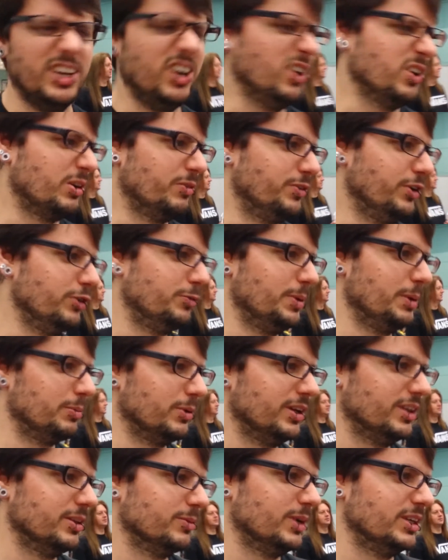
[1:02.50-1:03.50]
can't confuse
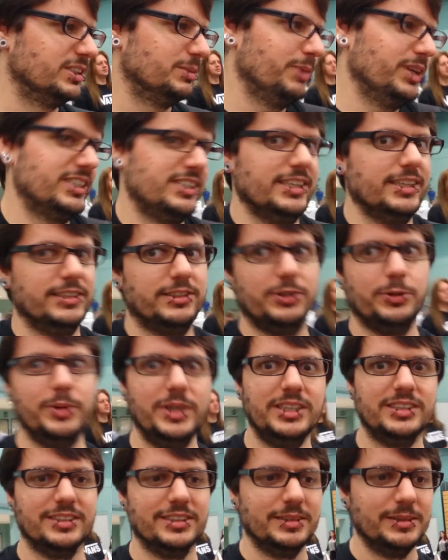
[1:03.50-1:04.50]
people, otherwise it makes it too
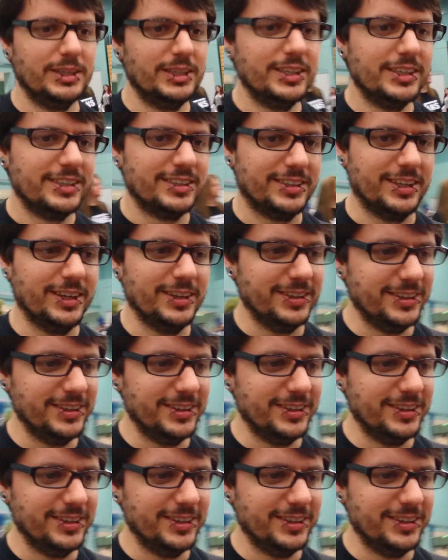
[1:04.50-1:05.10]
easy. Of